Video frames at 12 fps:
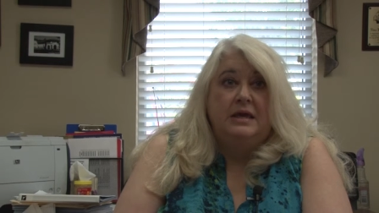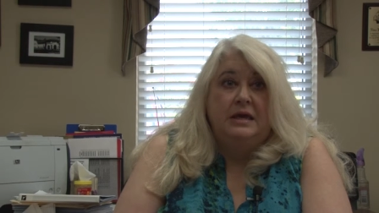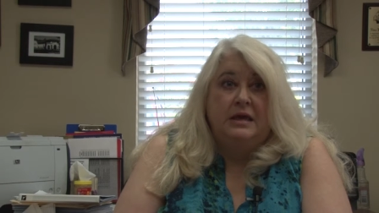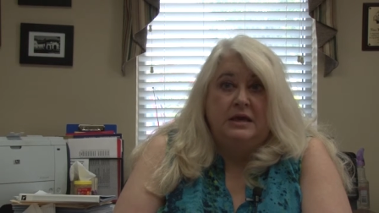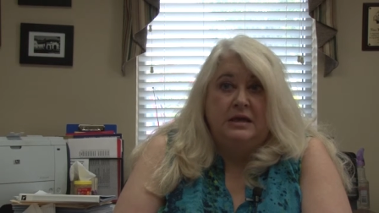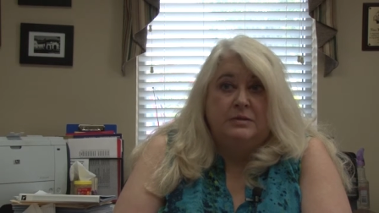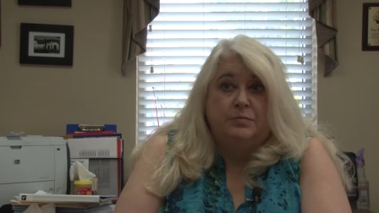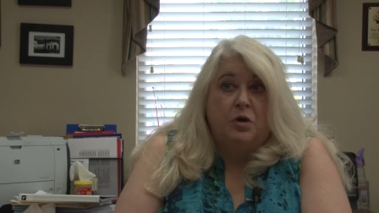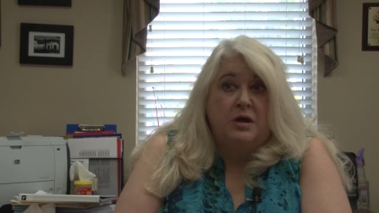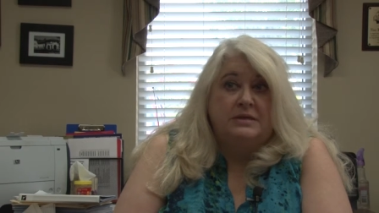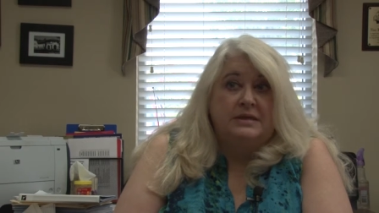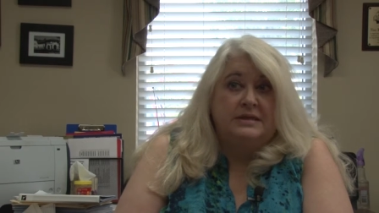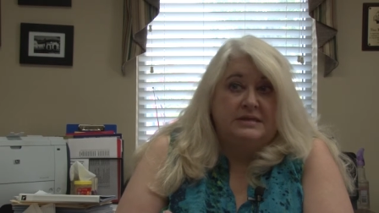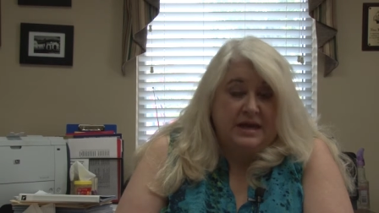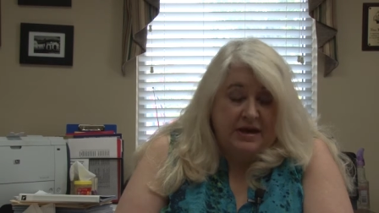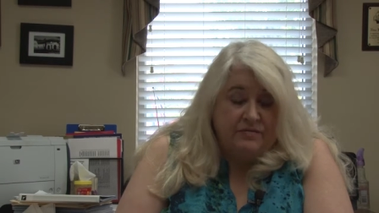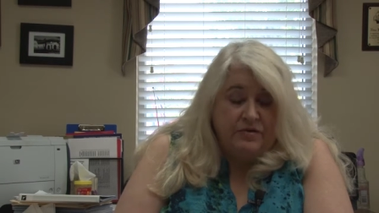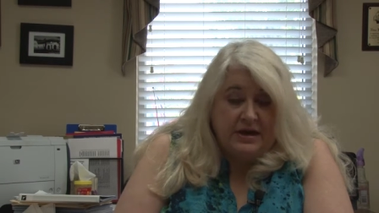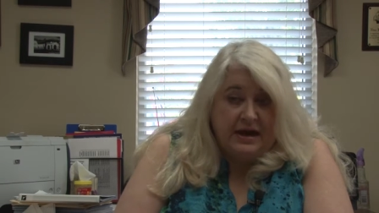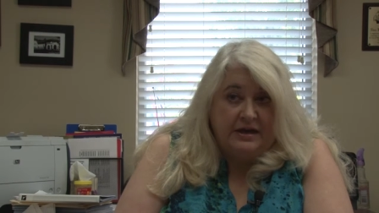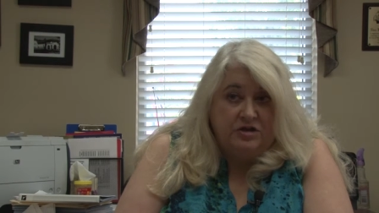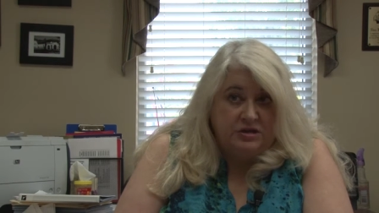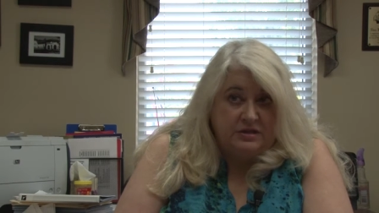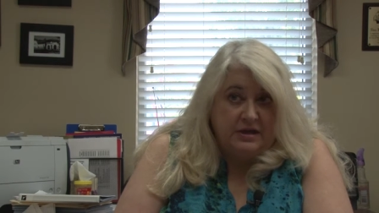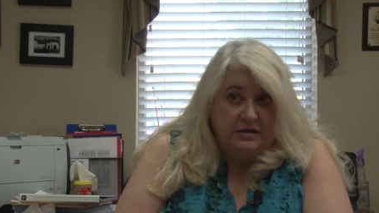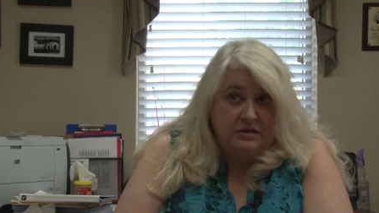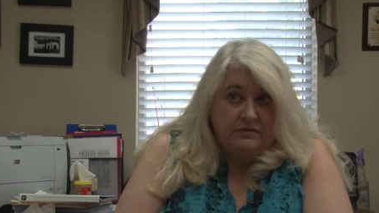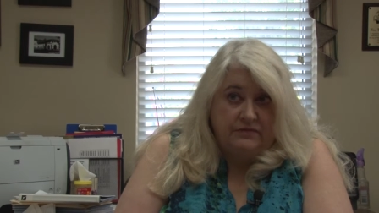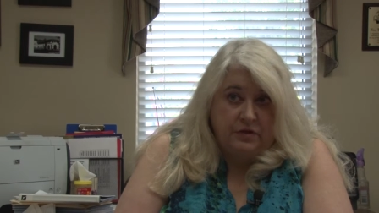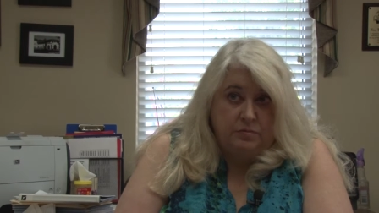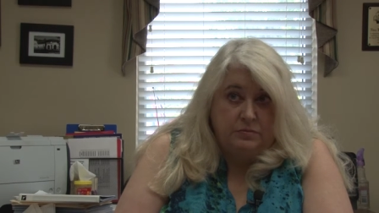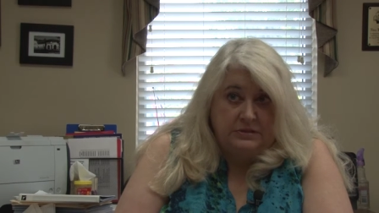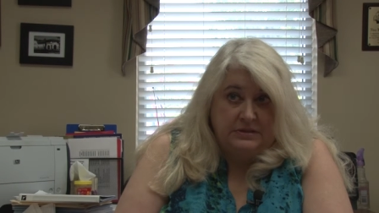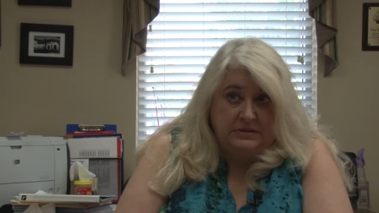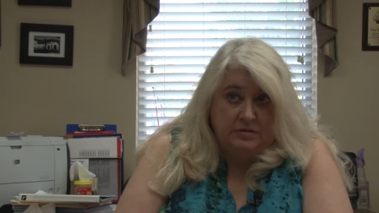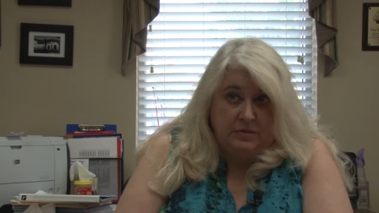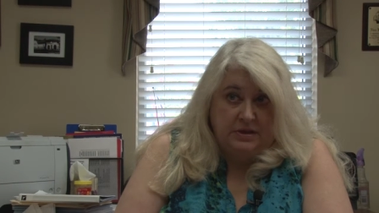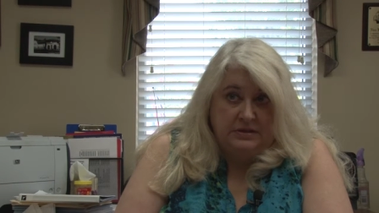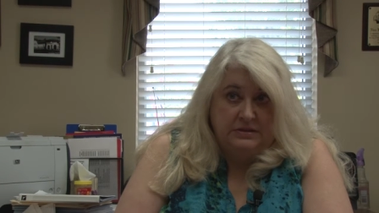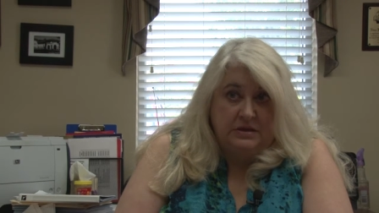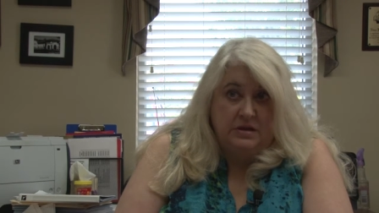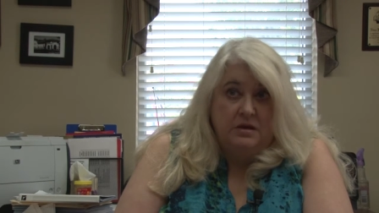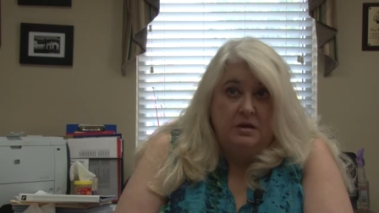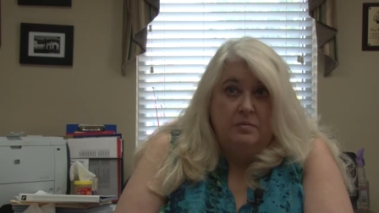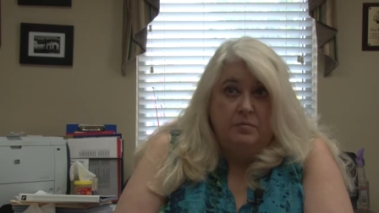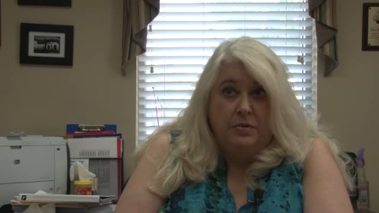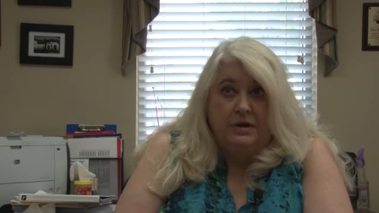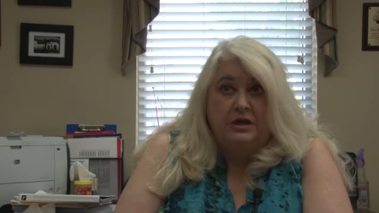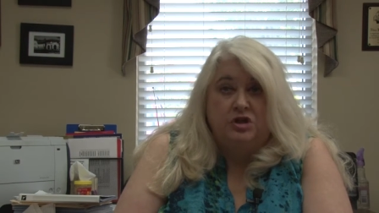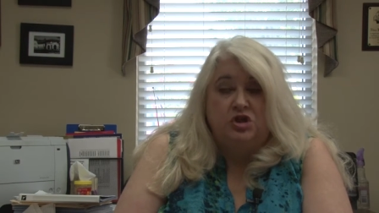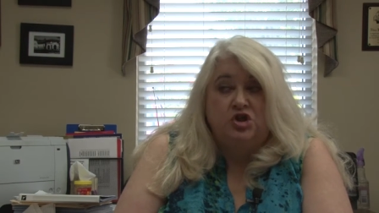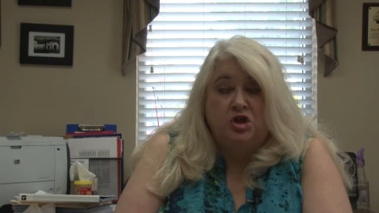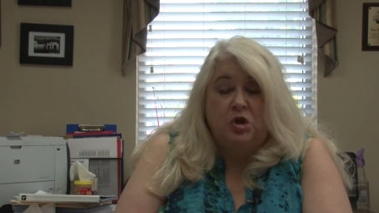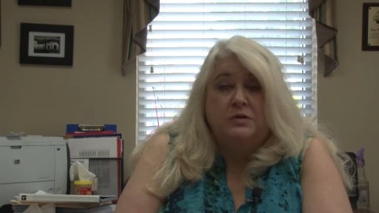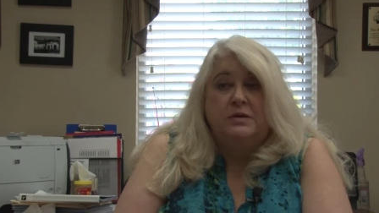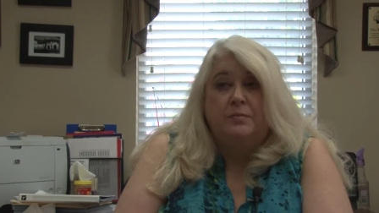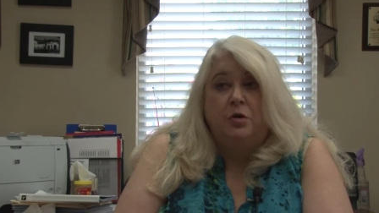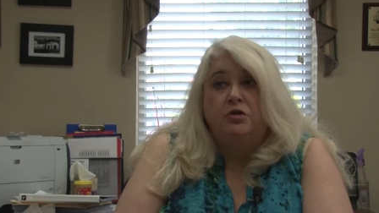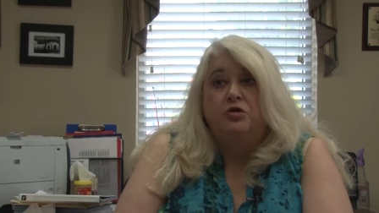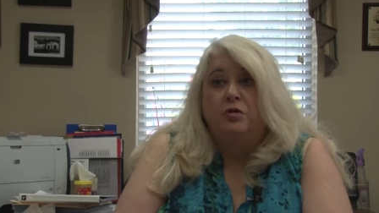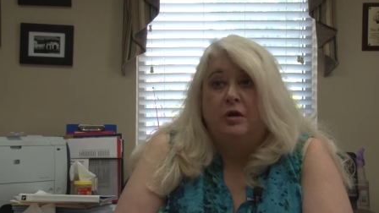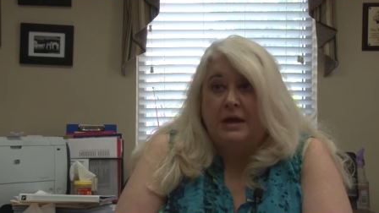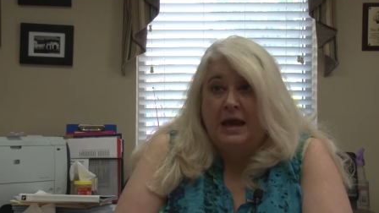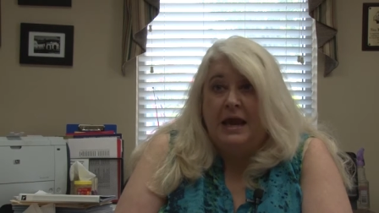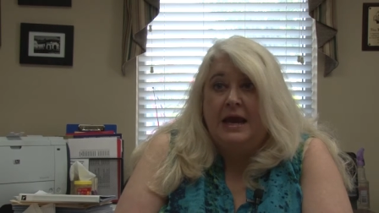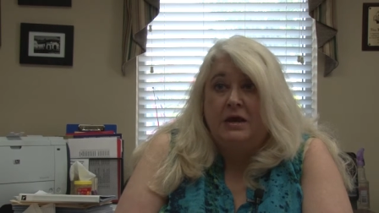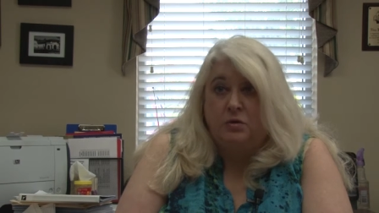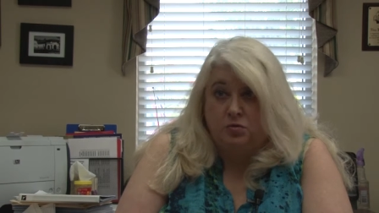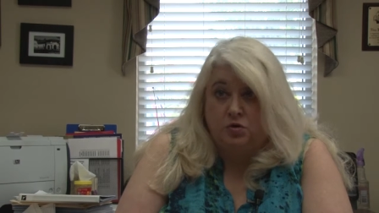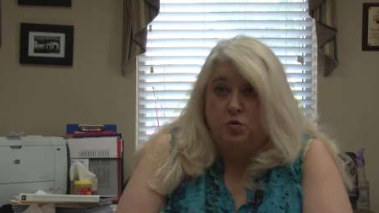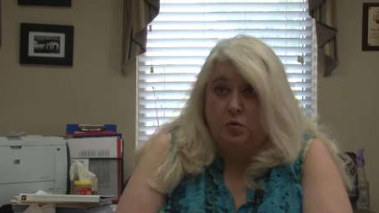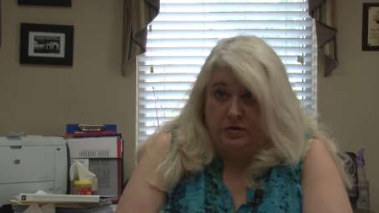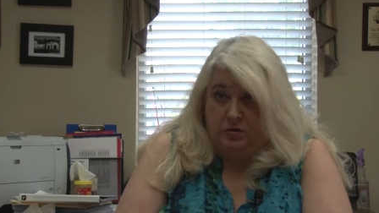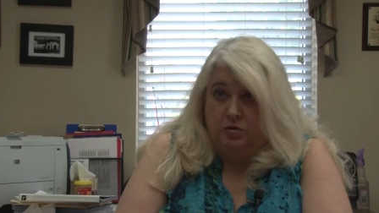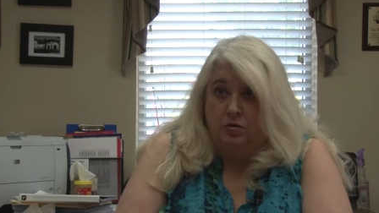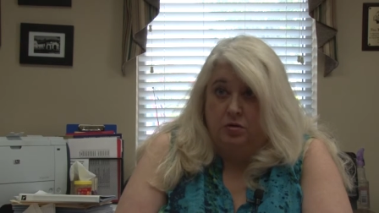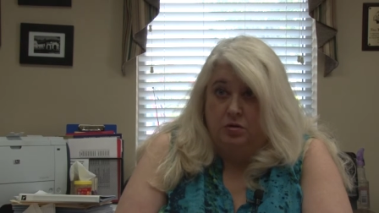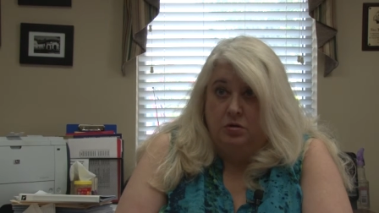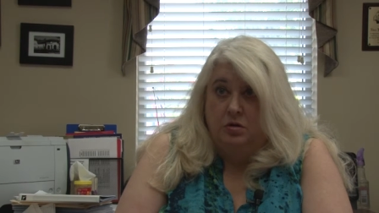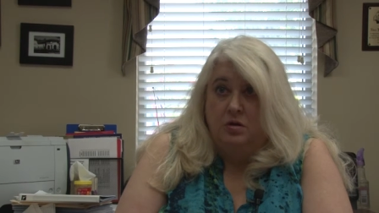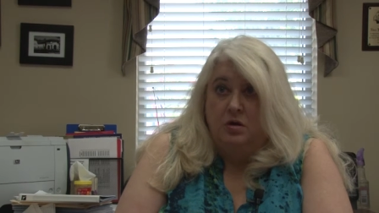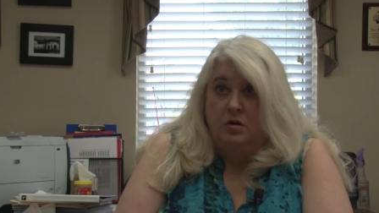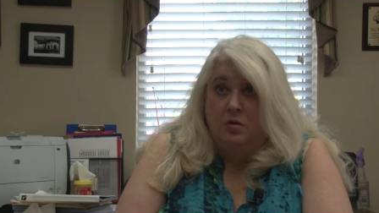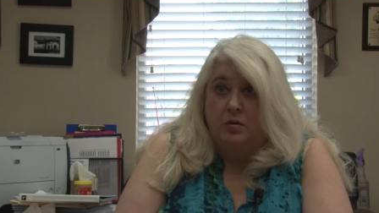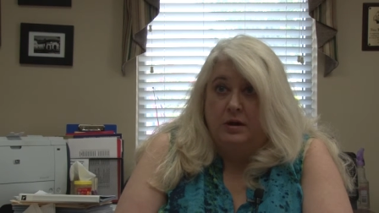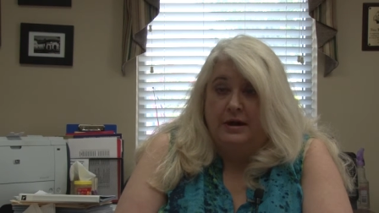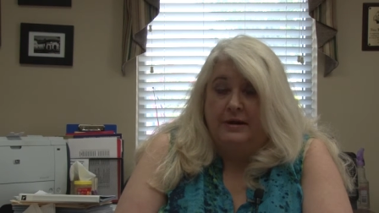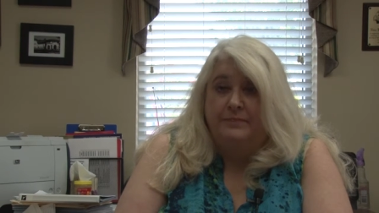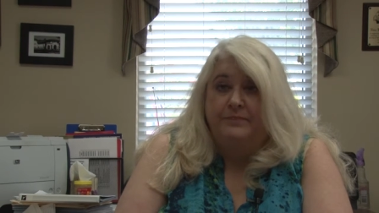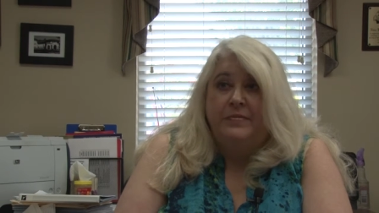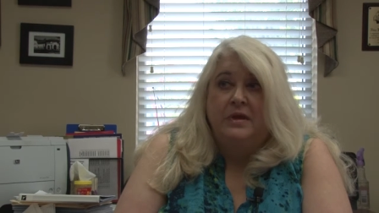it is processed every day, just like the phone system is, but it just shows up on your account quicker, okay?